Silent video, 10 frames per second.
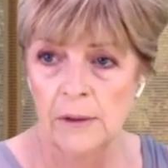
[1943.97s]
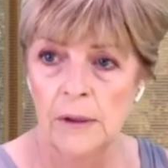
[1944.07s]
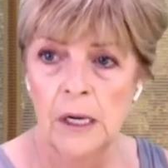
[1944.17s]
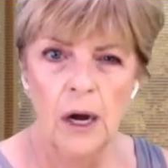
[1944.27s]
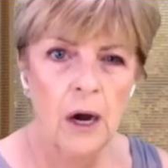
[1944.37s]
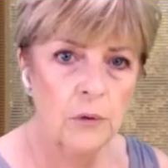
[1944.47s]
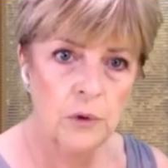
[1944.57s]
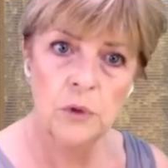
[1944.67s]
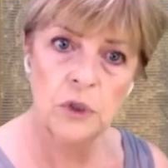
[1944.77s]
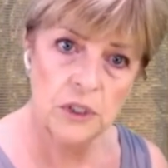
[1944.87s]
that, oh,
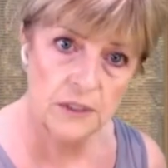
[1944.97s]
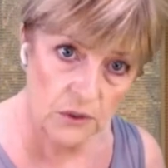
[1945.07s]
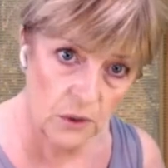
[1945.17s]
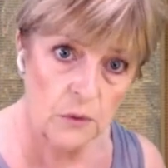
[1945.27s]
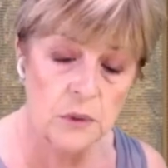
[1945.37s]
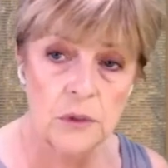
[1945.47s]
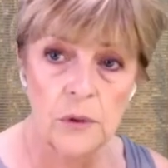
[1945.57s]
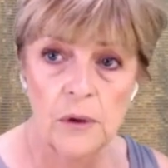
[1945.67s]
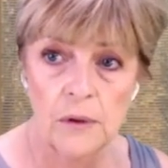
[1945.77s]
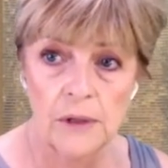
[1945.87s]
you're just the golden
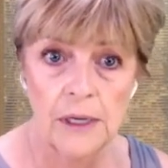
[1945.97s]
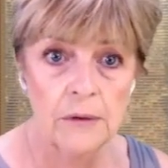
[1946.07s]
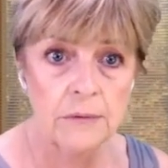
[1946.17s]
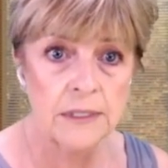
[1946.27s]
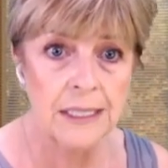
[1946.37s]
girl. Then